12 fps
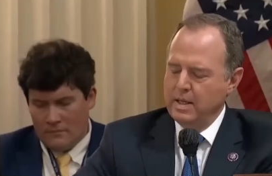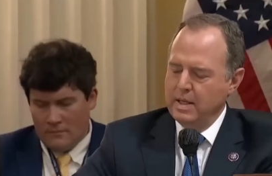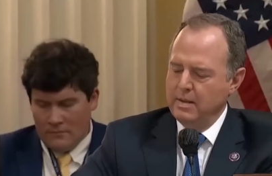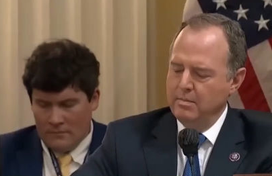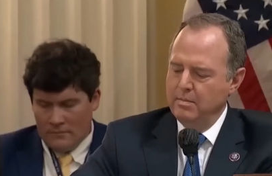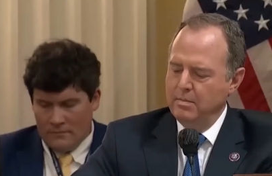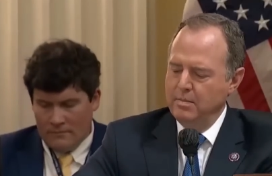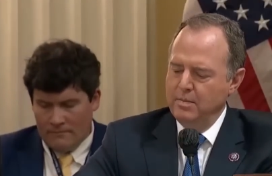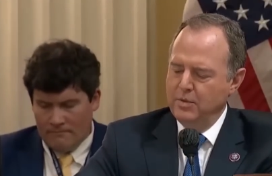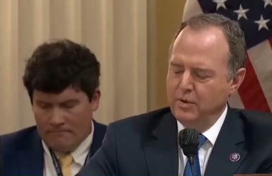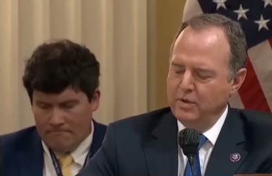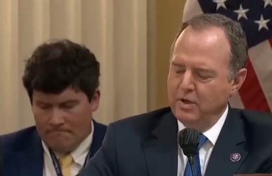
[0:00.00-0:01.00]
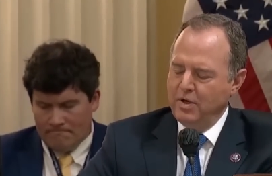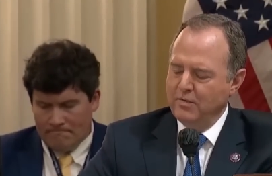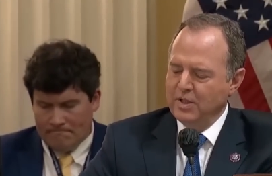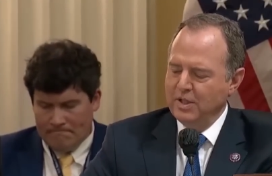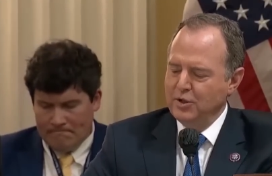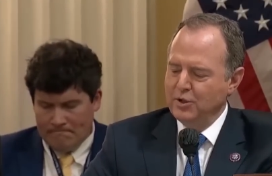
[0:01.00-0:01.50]
Speaker 1: Um, during the
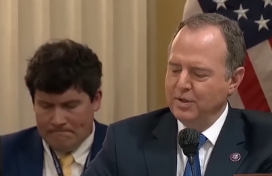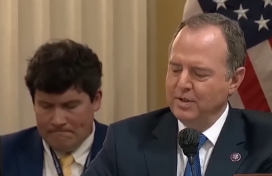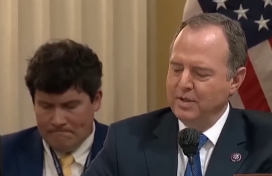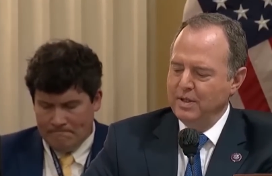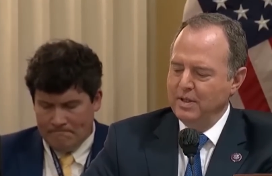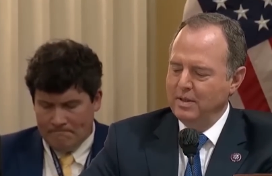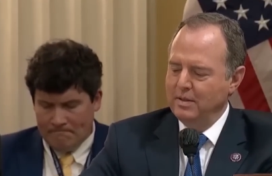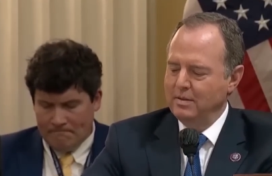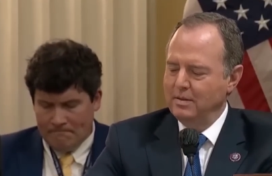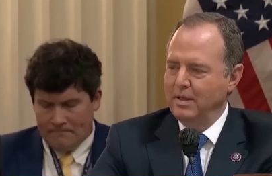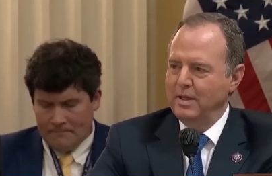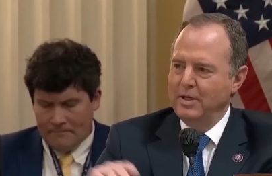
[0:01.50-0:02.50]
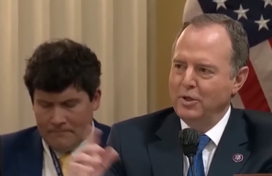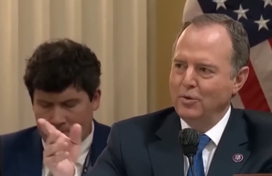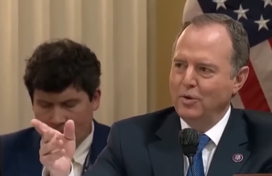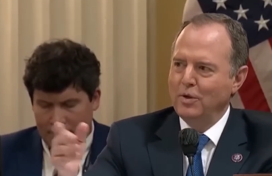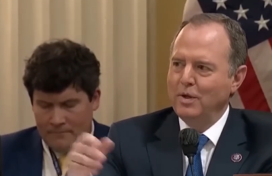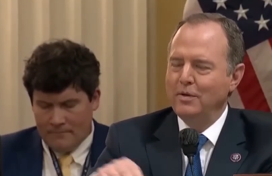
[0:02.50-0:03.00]
conversation, uh, and you
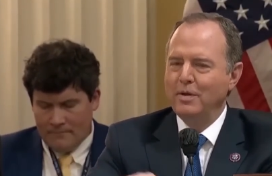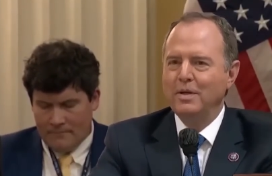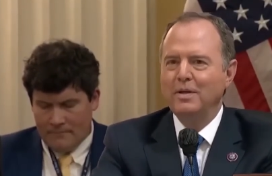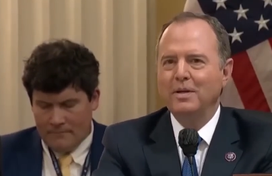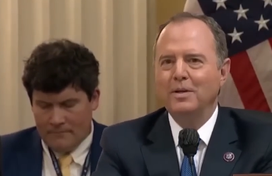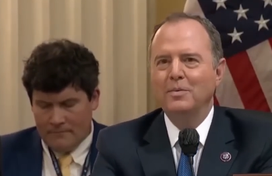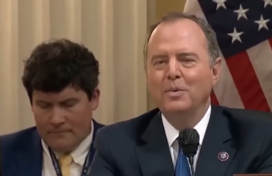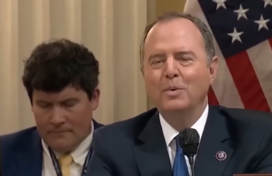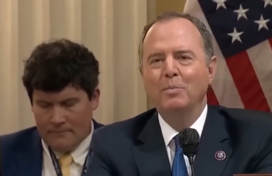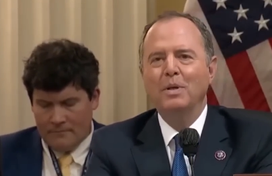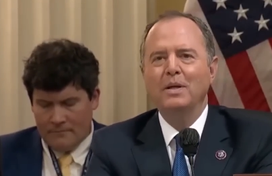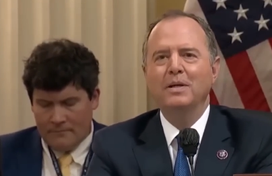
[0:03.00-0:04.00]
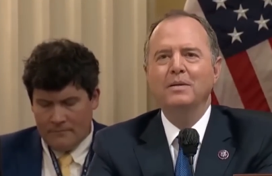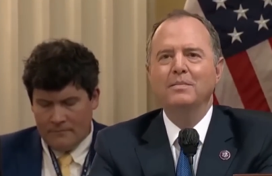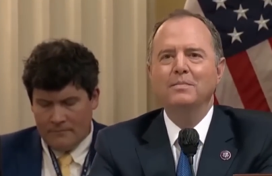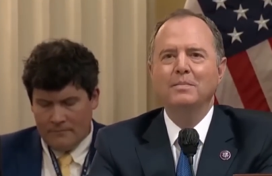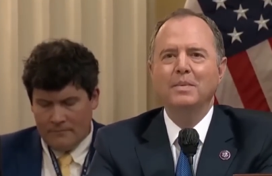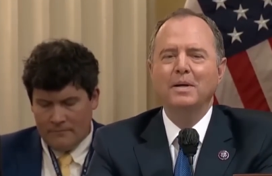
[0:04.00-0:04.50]
heard, I think, uh, when we
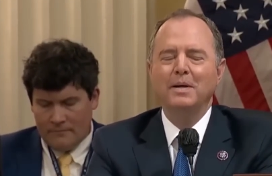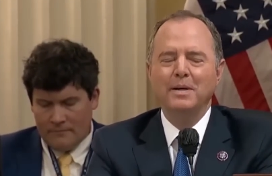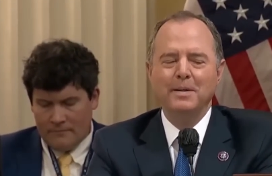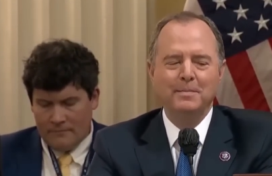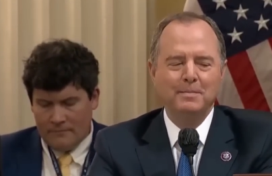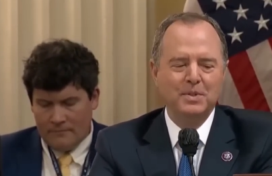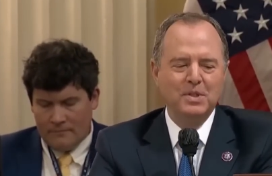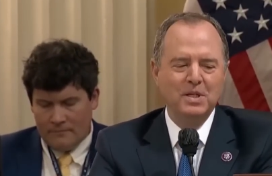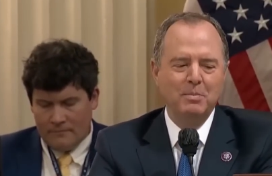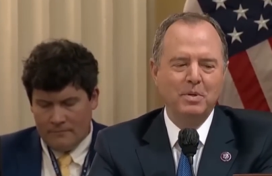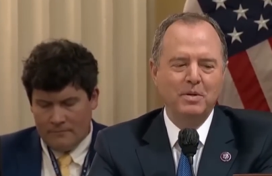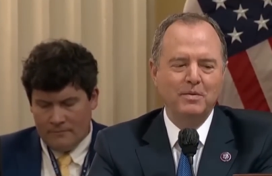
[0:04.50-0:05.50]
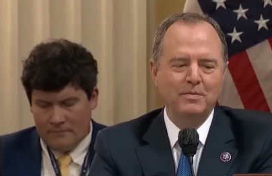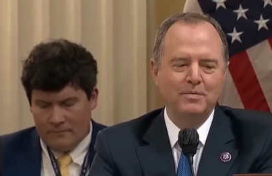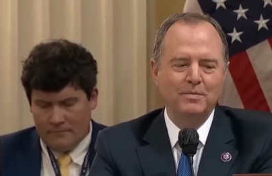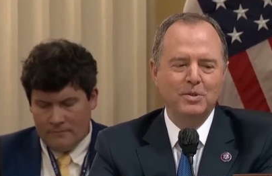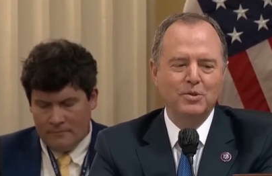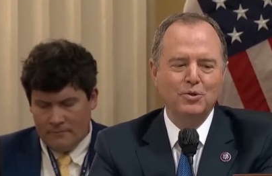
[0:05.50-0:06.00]
played um, a snippet
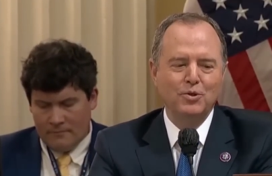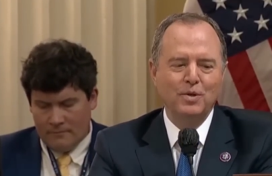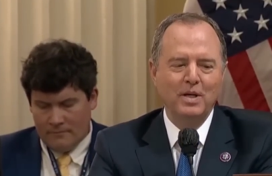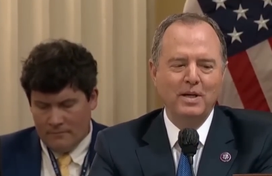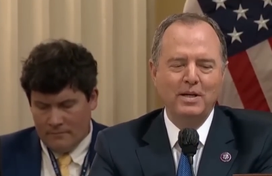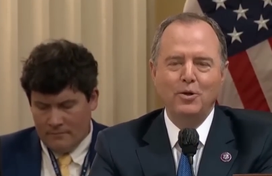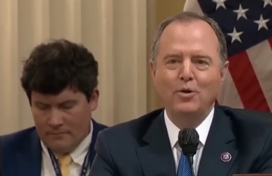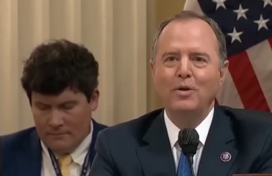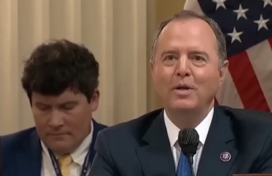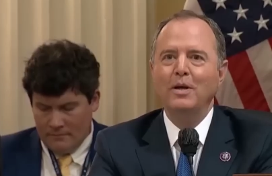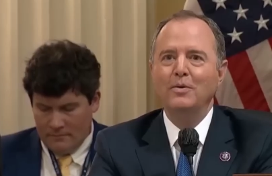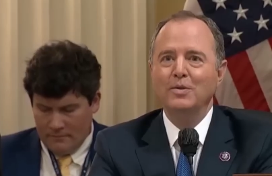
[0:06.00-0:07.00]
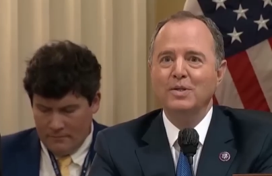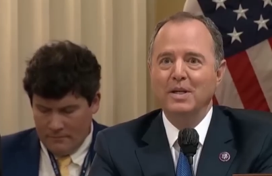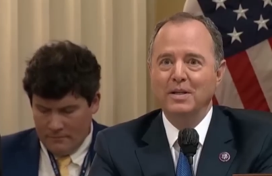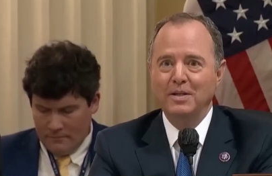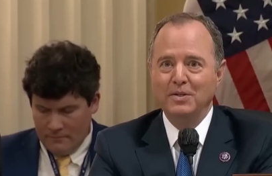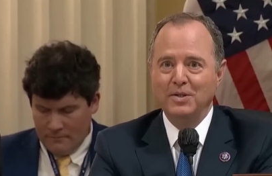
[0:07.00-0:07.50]
of Mister Giuliani calling other
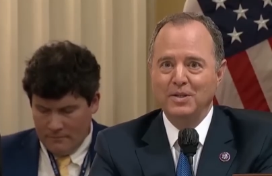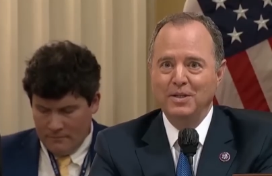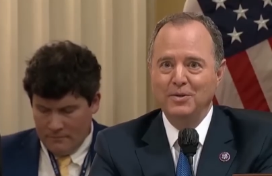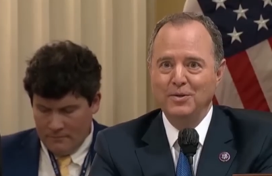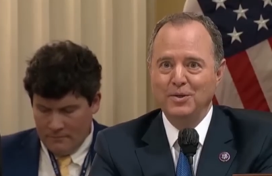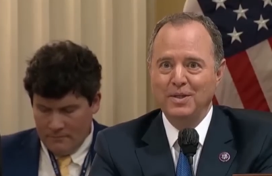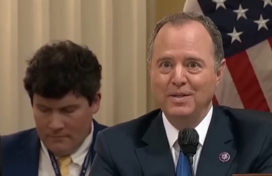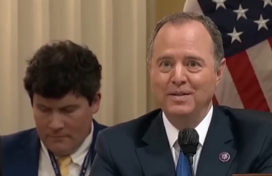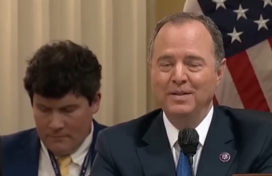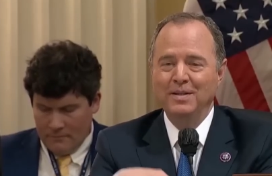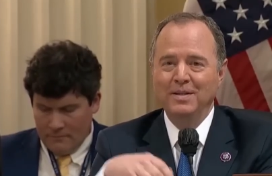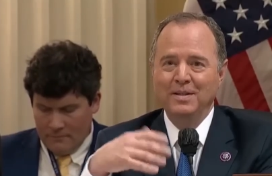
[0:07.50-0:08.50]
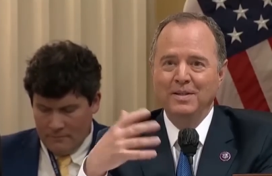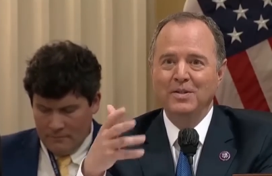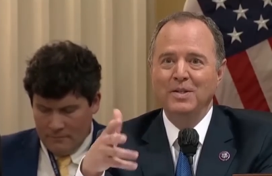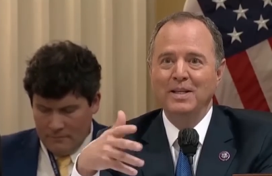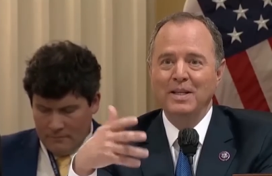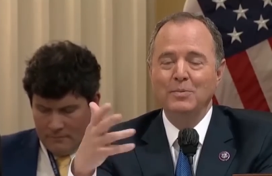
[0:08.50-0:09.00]
state legislators and
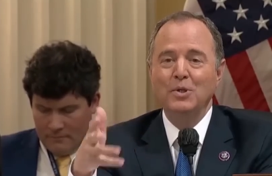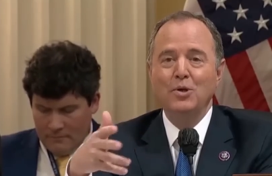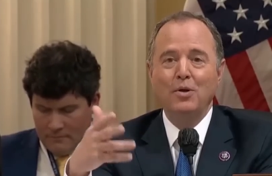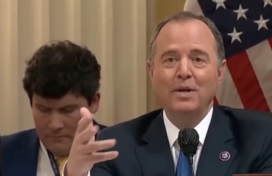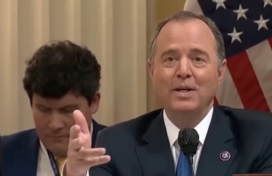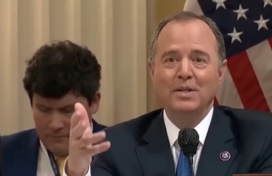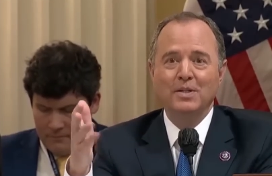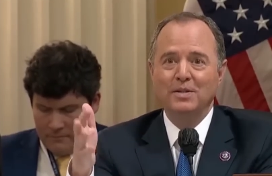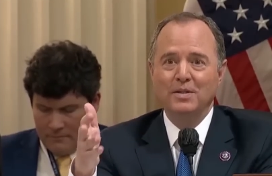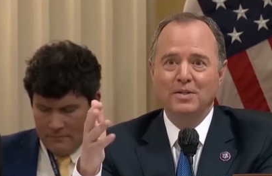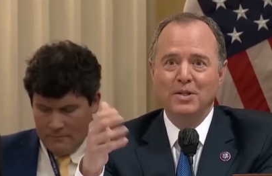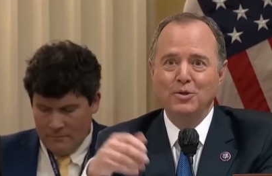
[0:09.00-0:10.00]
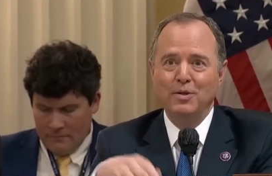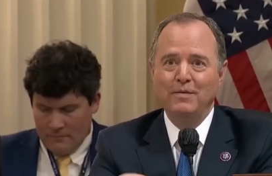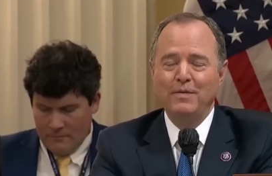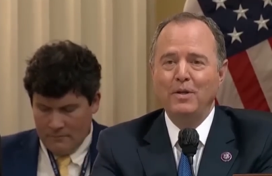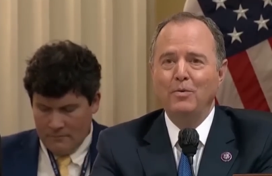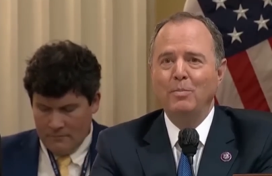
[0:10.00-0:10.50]
saying that he was calling us essentially a
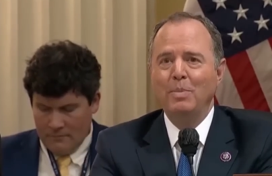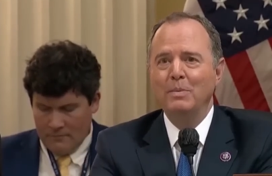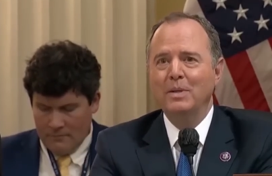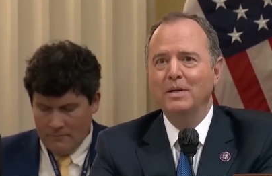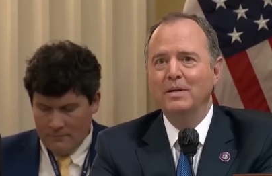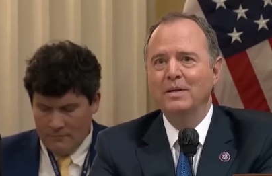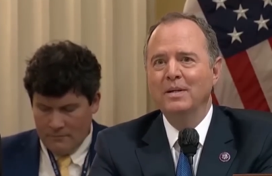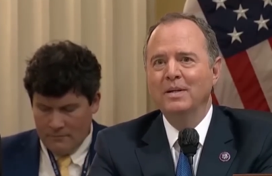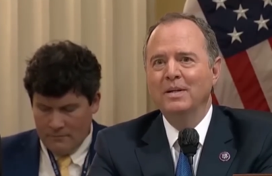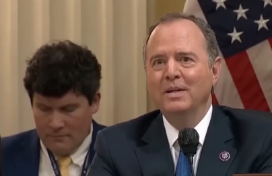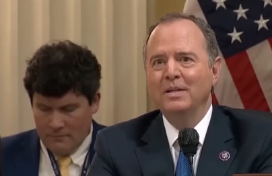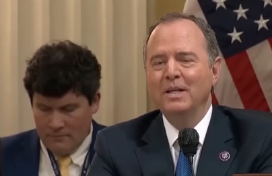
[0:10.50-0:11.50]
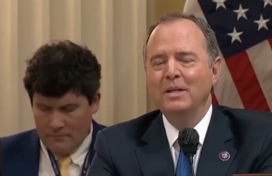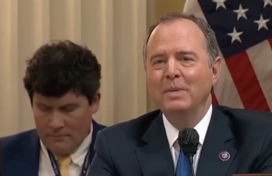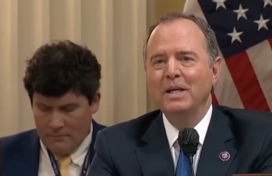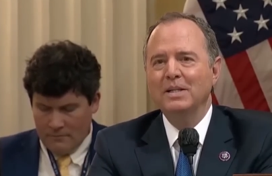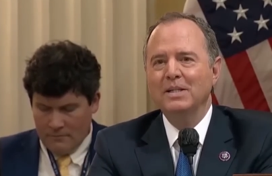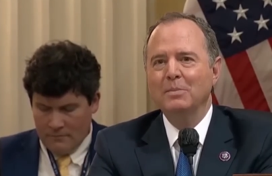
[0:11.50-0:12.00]
fellow Republican, did he
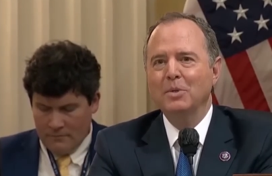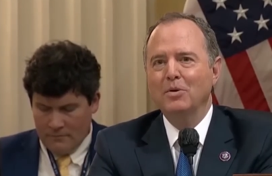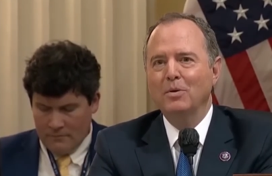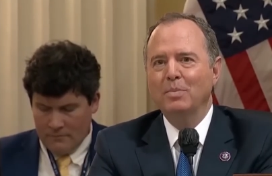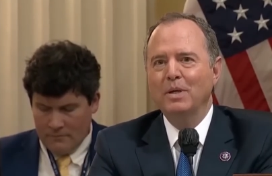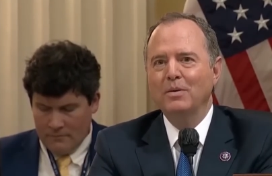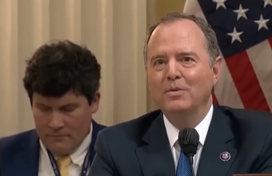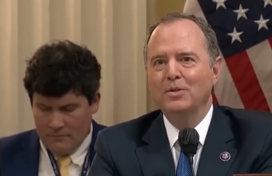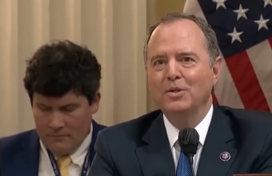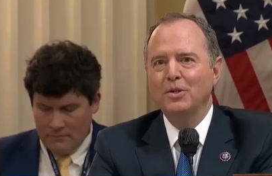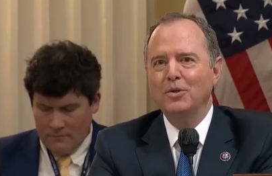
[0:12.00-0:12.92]
make a similar appeal to